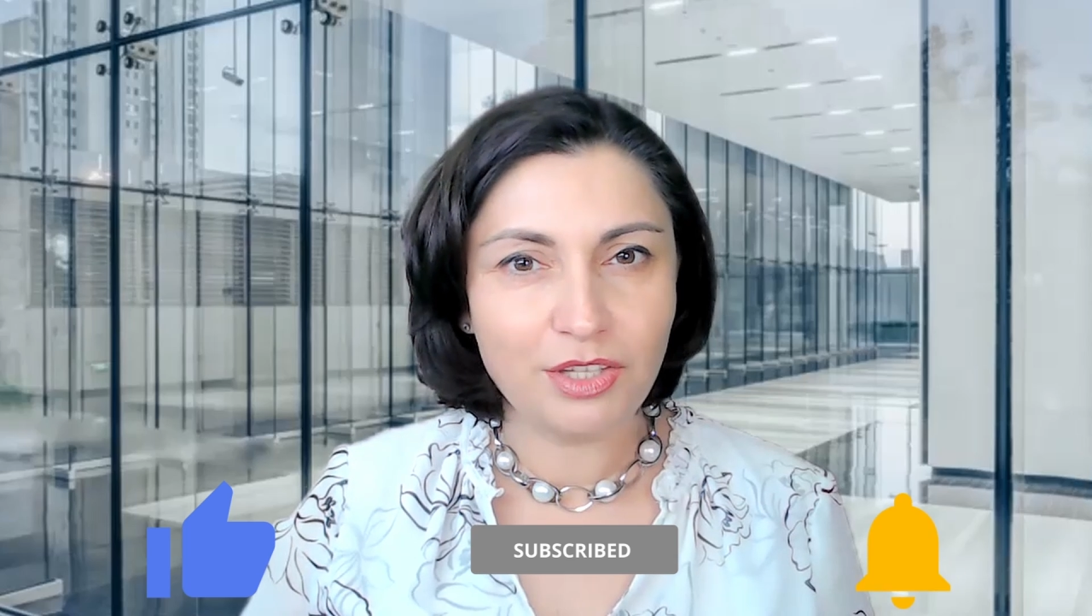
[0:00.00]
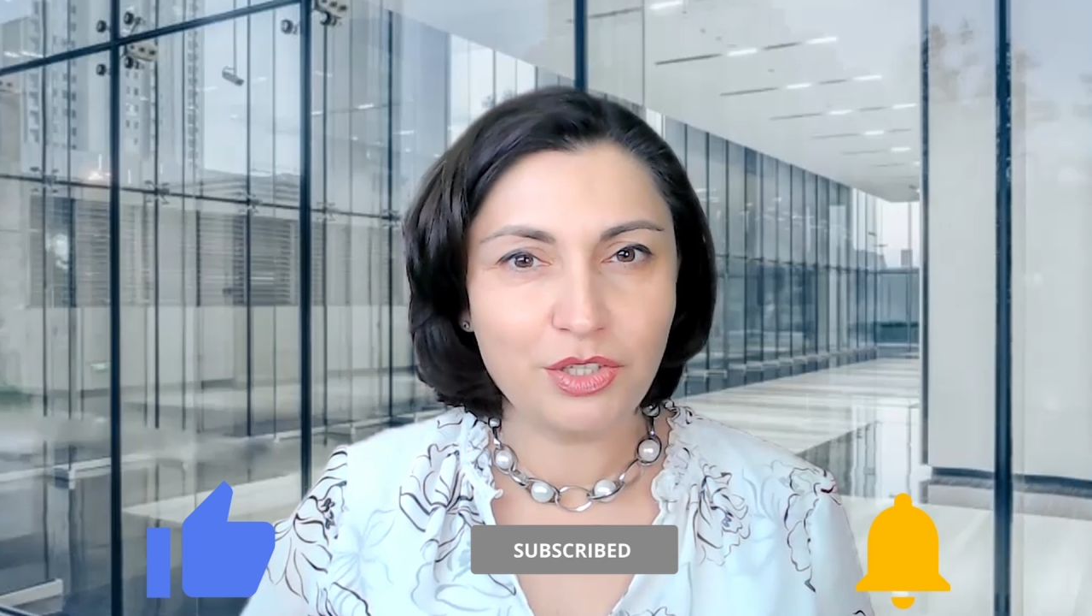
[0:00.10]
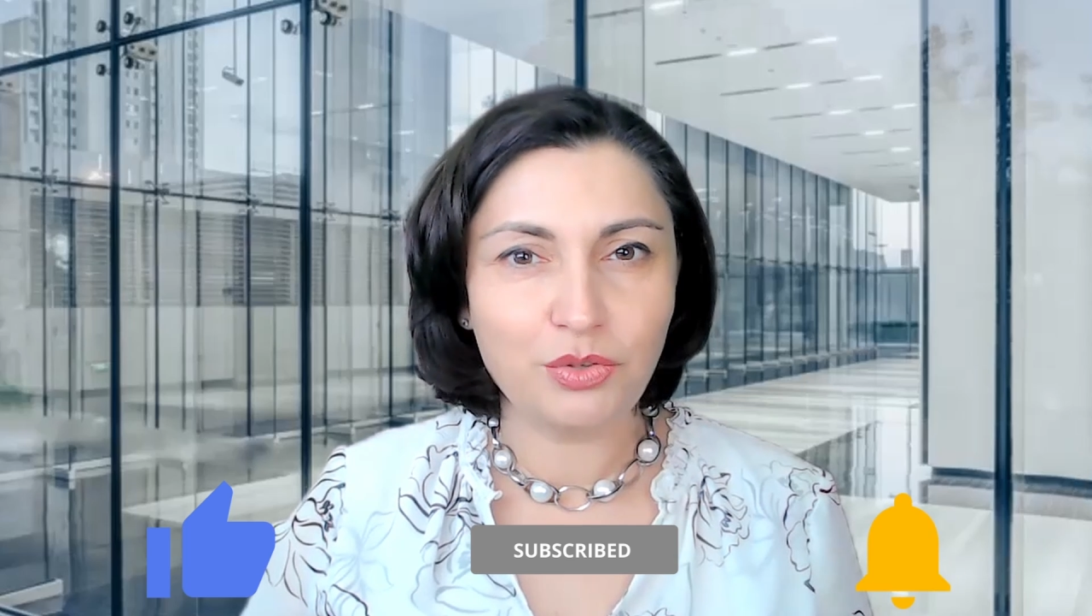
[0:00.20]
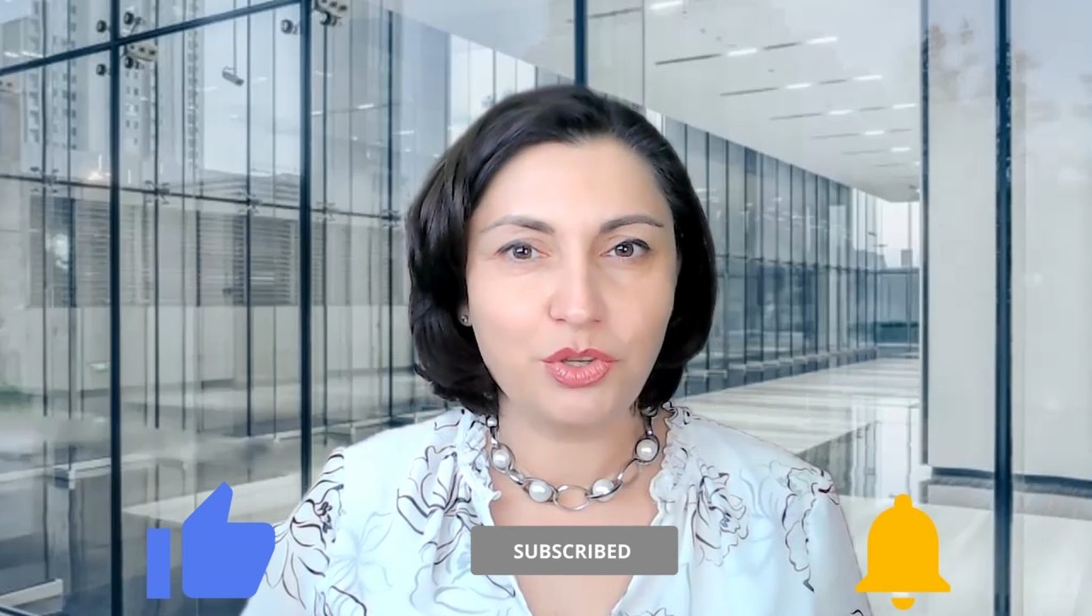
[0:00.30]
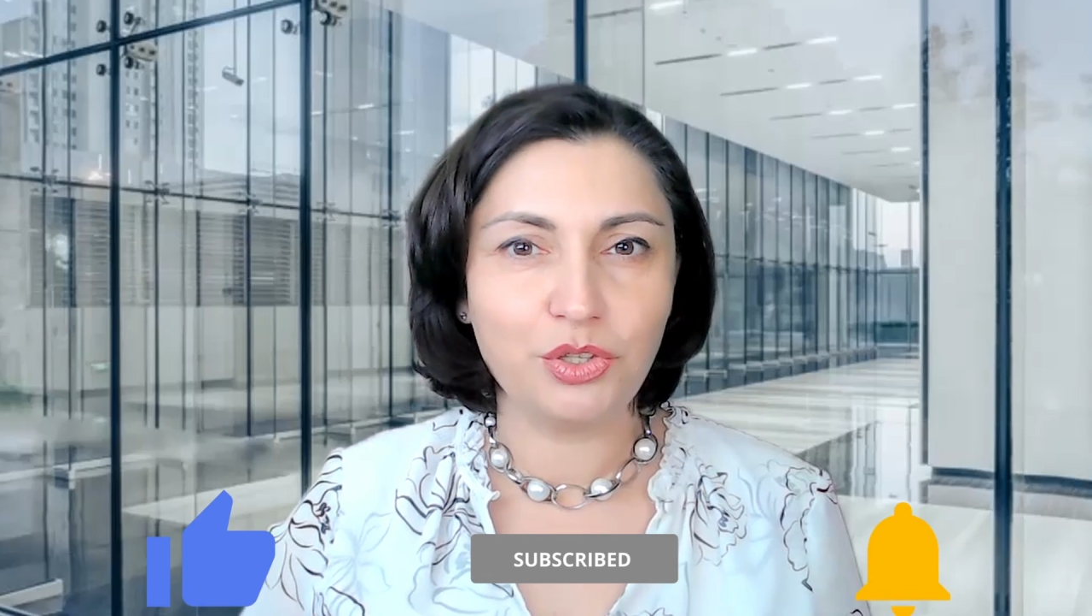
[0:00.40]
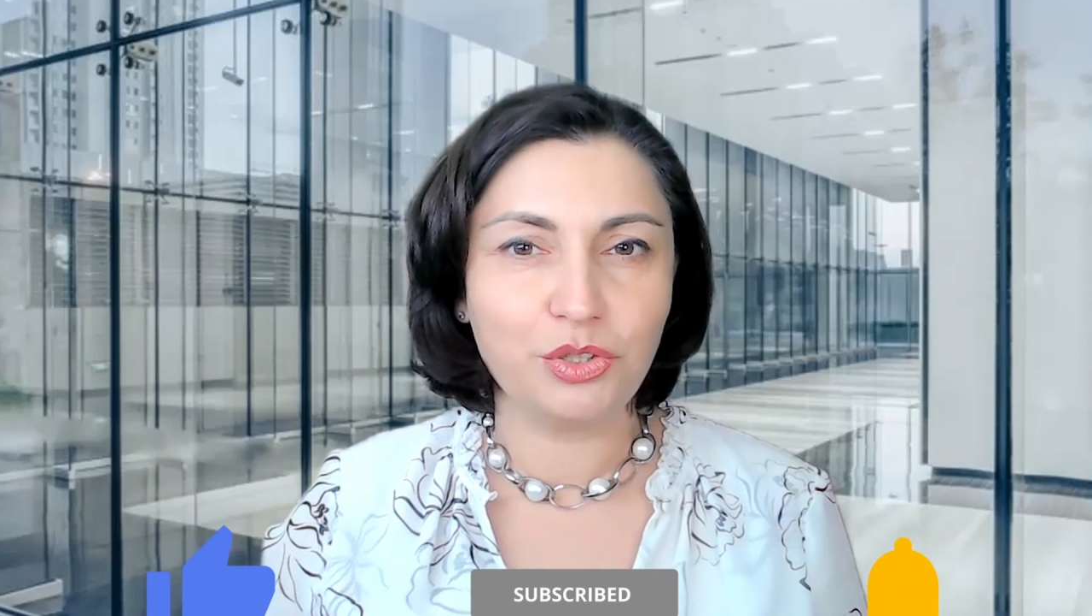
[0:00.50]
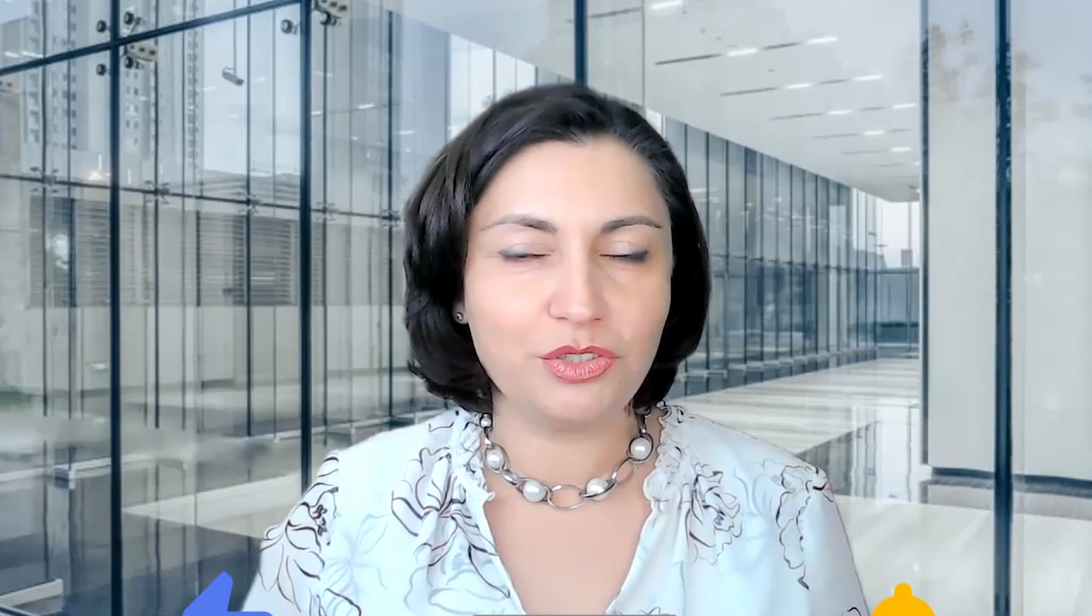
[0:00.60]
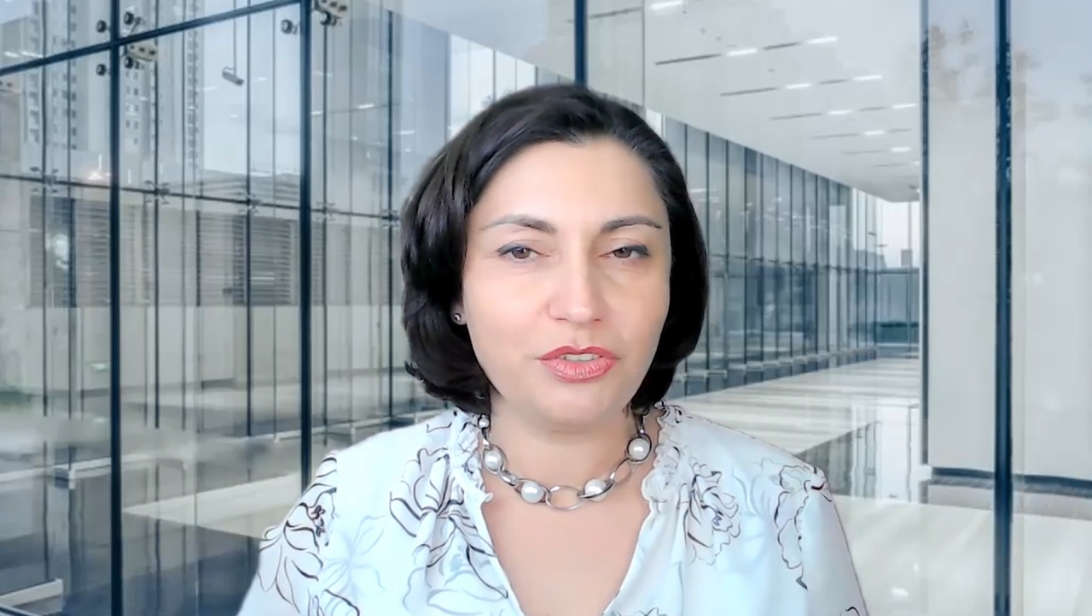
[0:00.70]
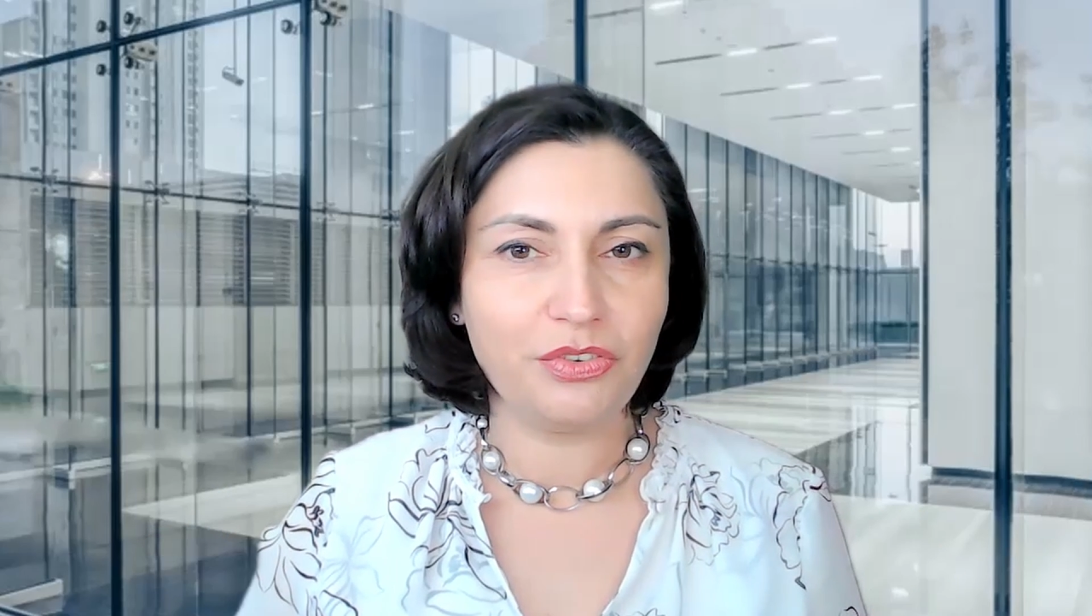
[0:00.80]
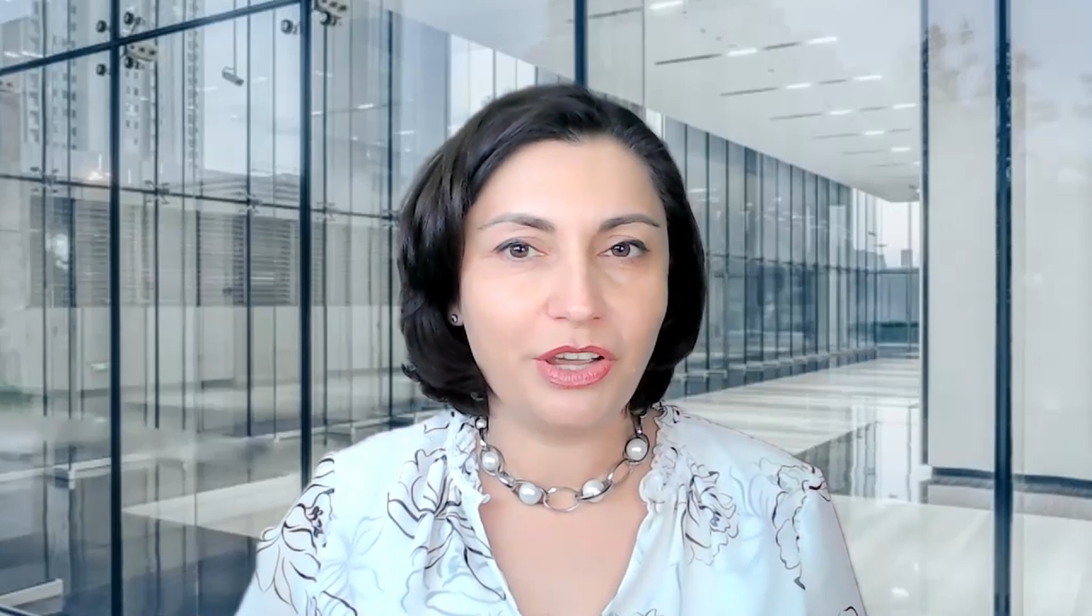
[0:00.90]
so you're
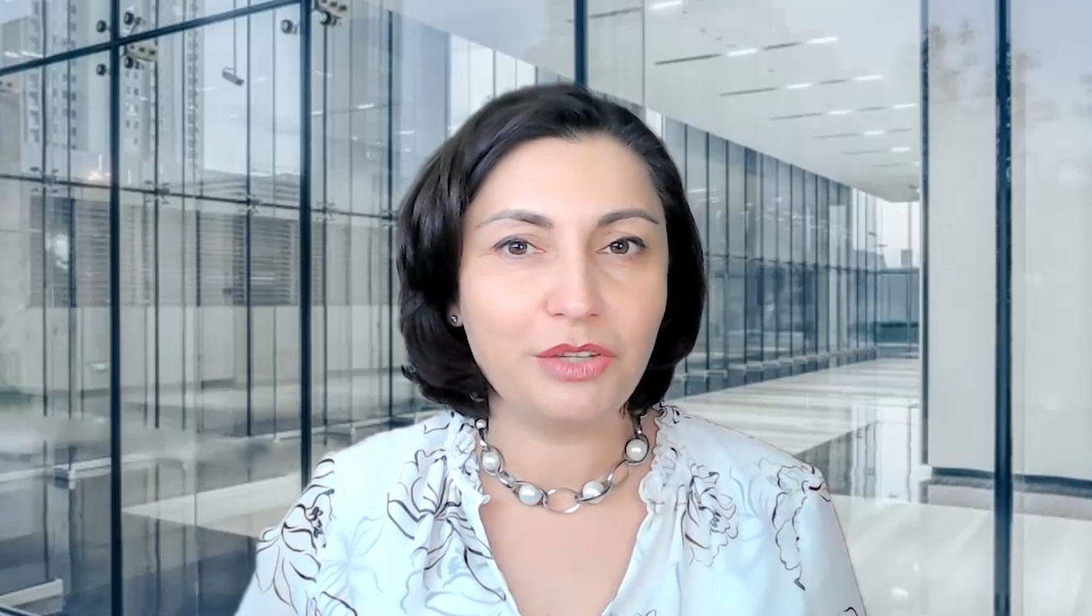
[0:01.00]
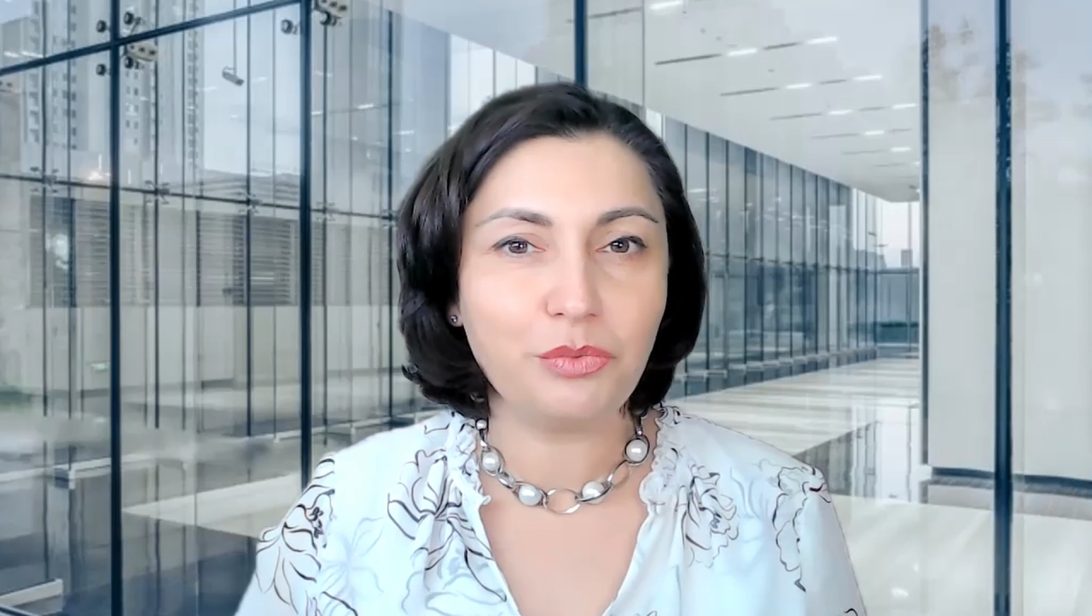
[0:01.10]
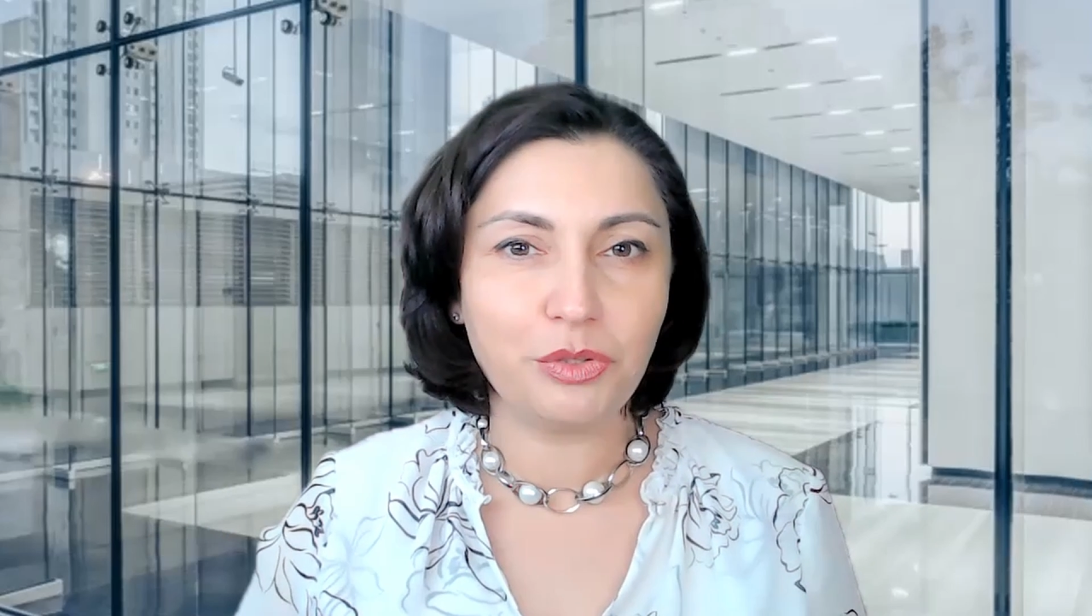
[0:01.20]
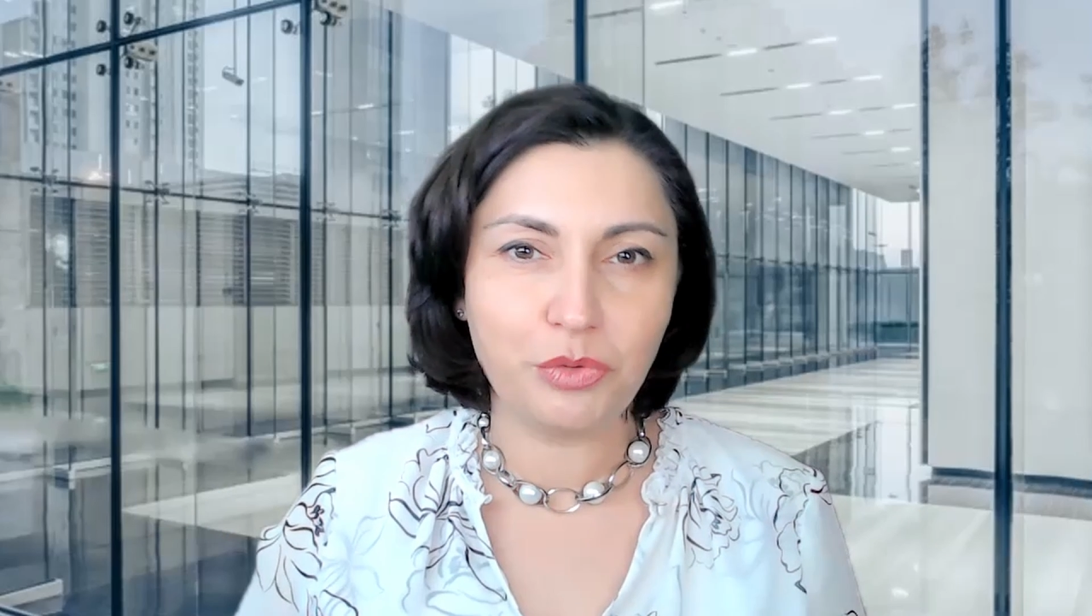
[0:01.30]
notified when